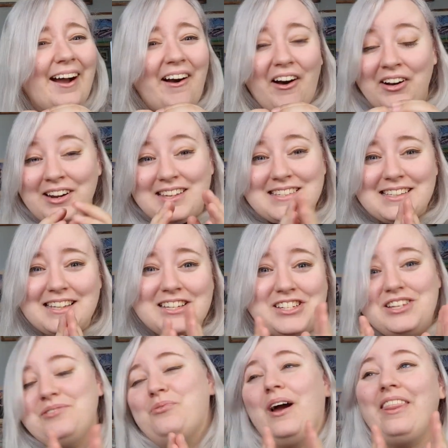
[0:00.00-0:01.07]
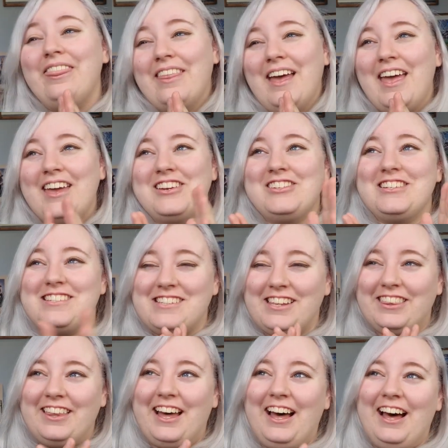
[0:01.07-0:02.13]
honestly, she went there, she
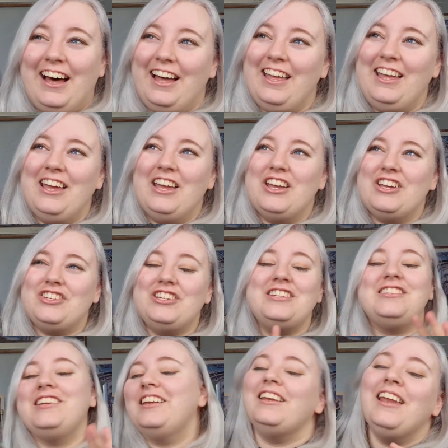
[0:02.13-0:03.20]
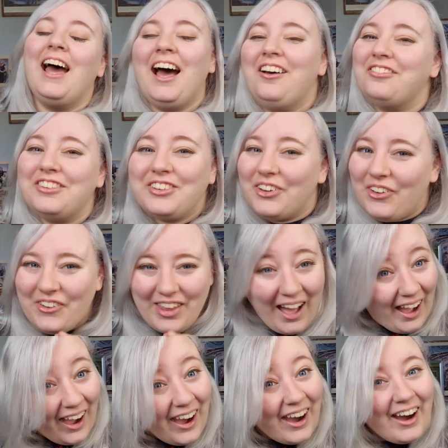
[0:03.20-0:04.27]
did that. She didn't have to go that
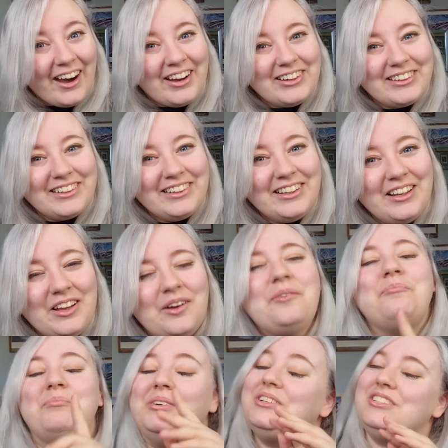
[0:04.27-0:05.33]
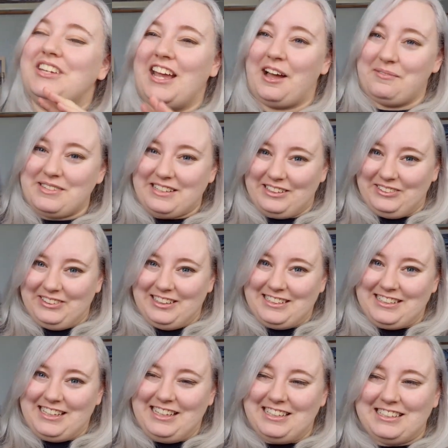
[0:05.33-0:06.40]
hard, but she absolutely
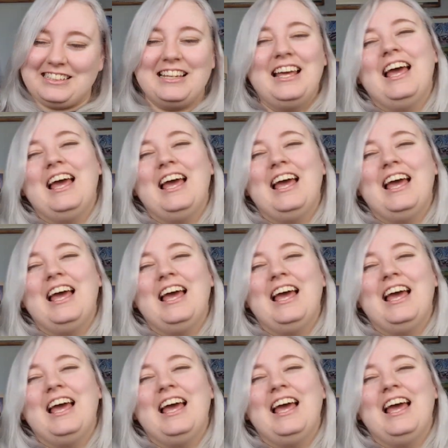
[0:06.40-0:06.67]
did.